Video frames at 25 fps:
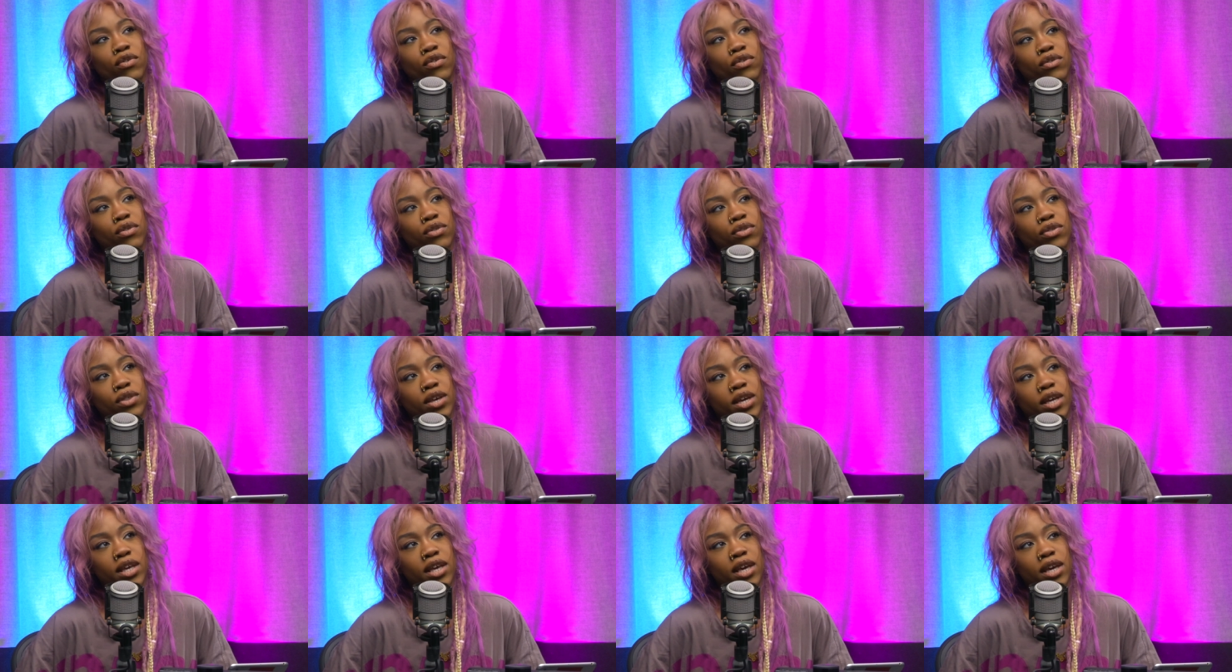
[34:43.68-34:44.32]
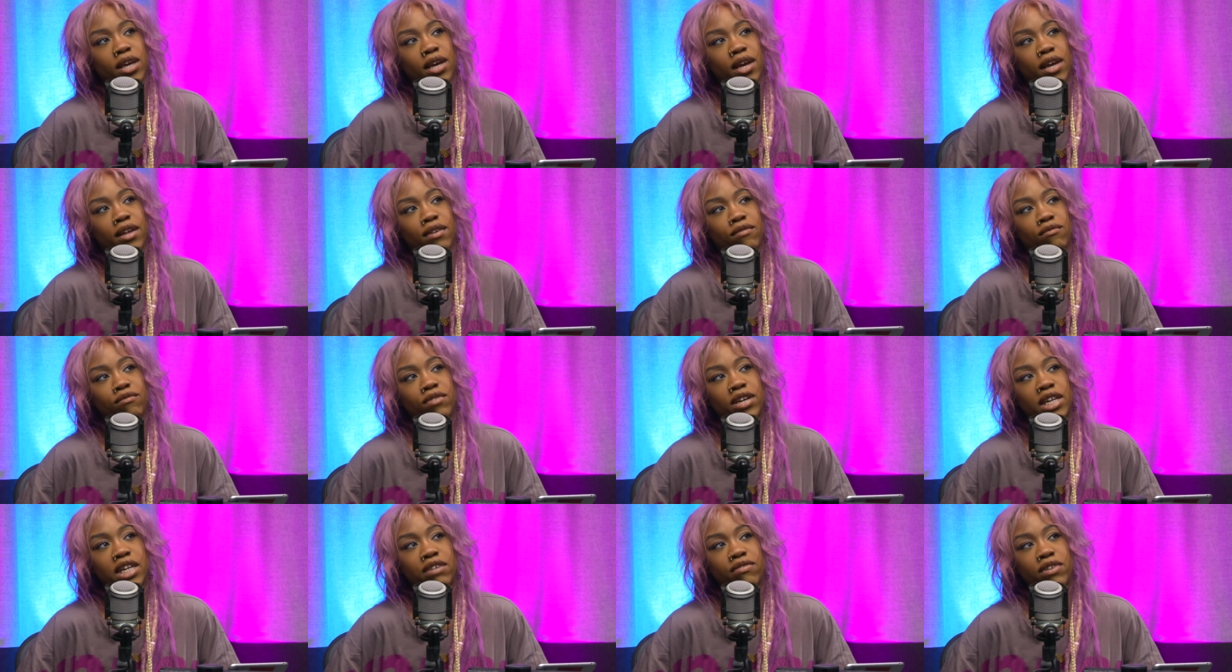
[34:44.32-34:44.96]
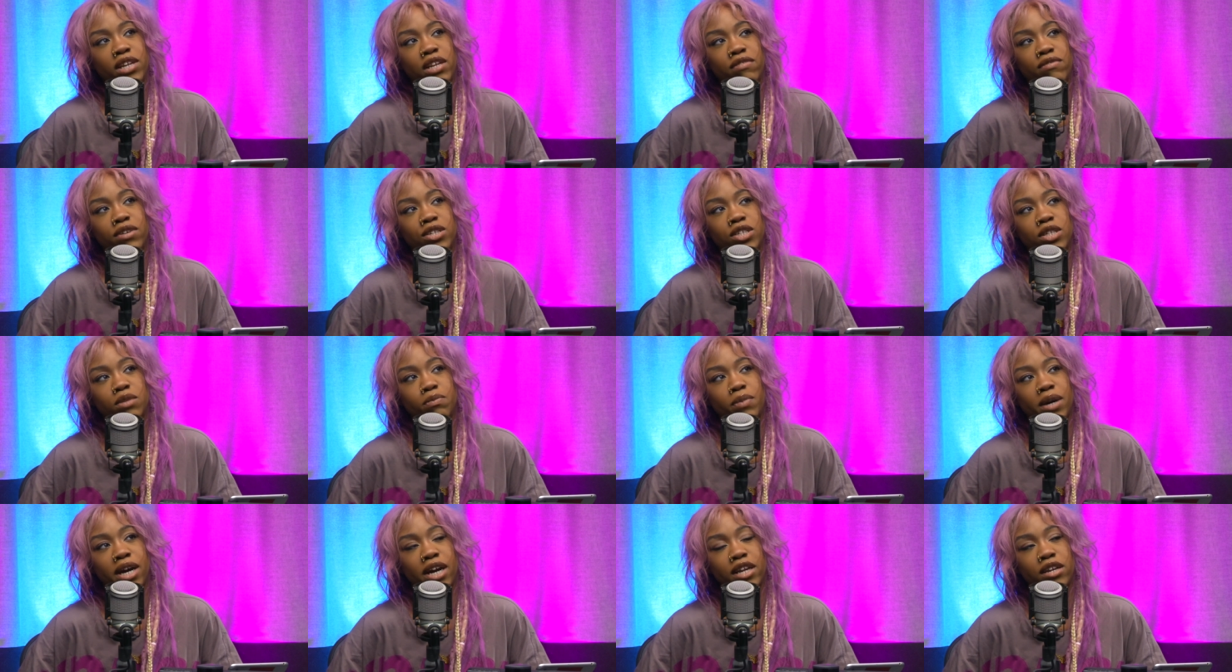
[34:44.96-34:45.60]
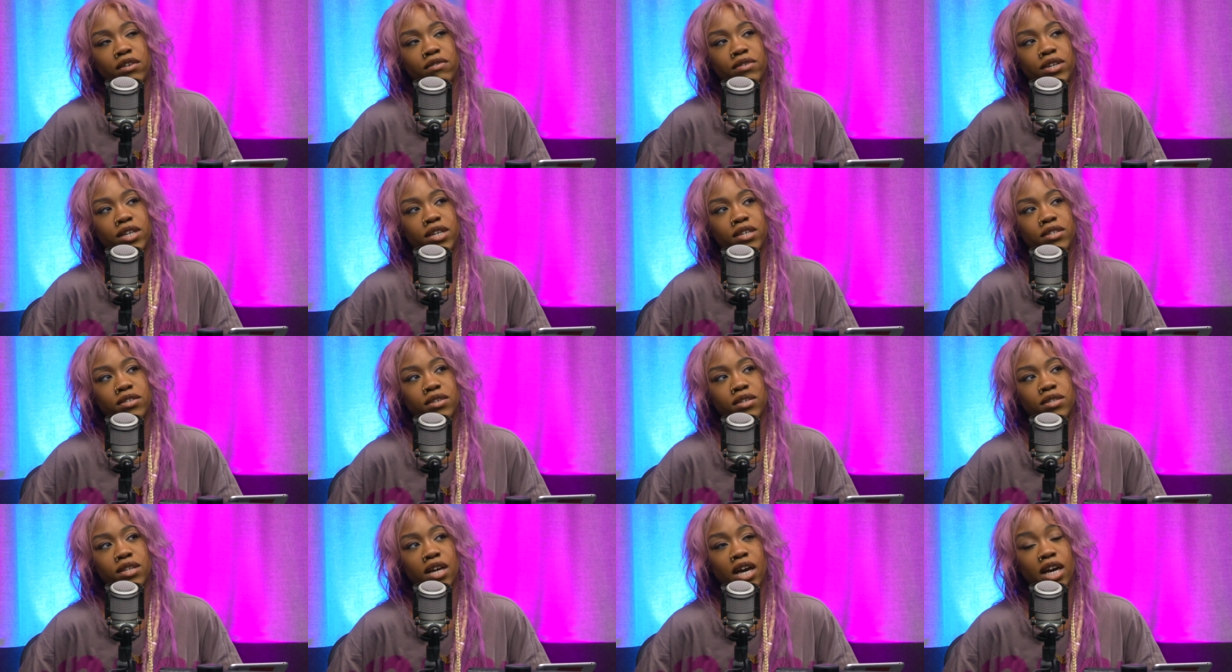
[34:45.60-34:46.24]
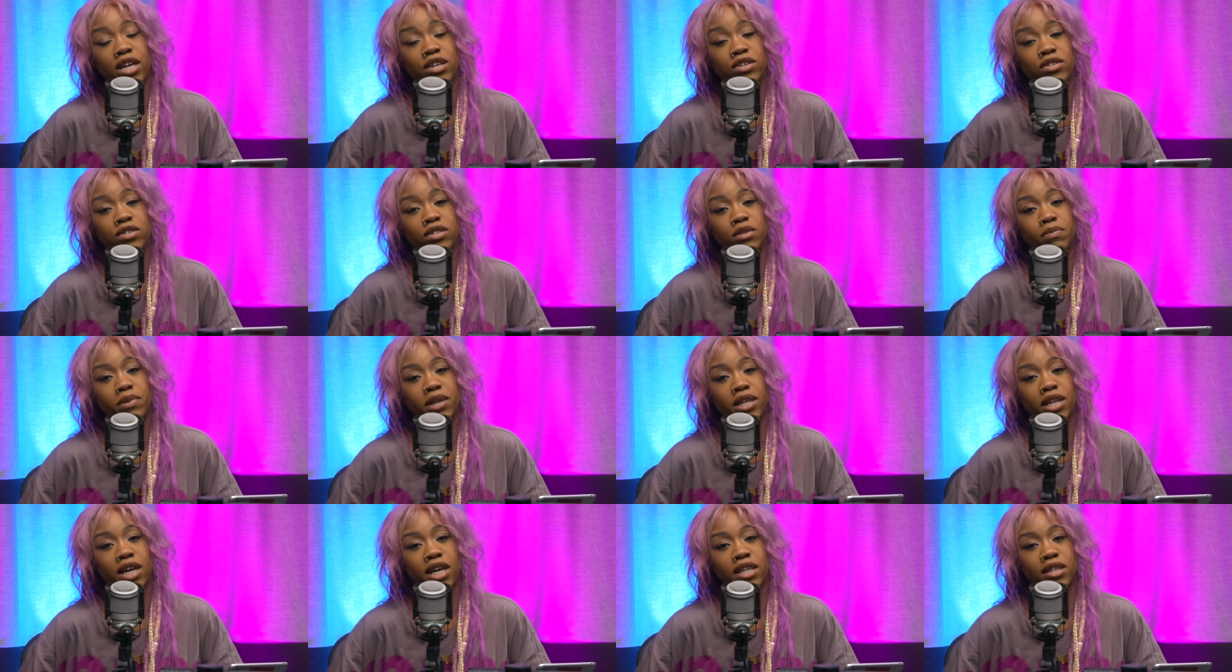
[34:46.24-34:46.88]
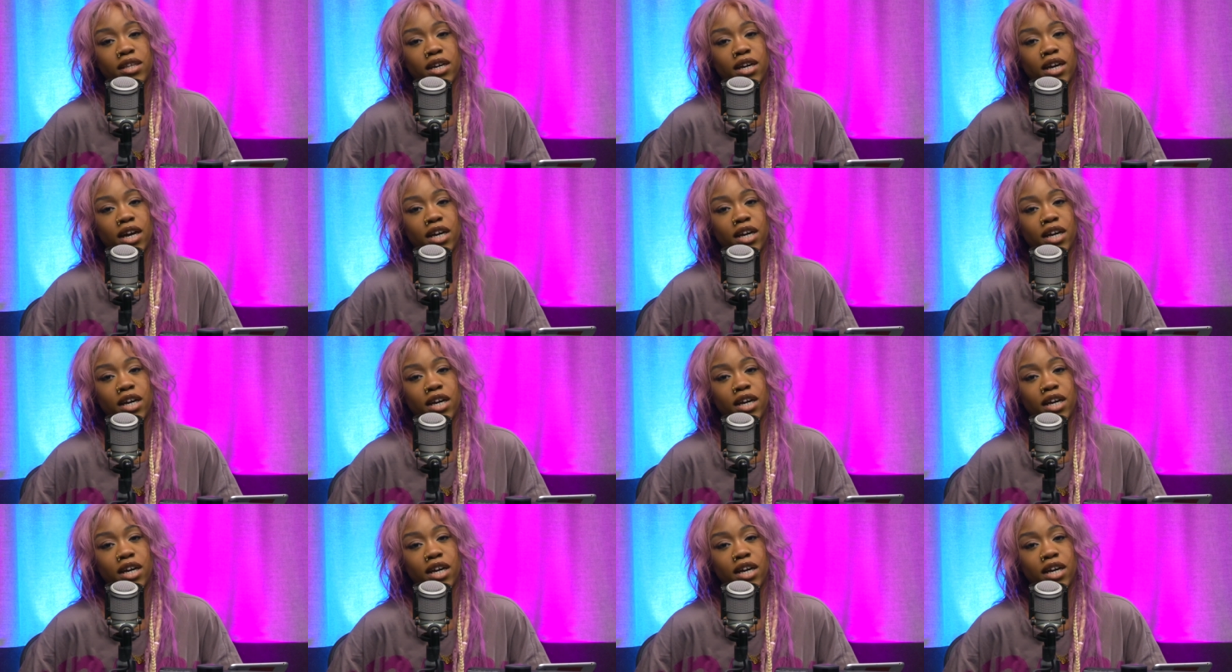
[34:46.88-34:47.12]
thinking in really, really rigid binaries. Because I used to be like that.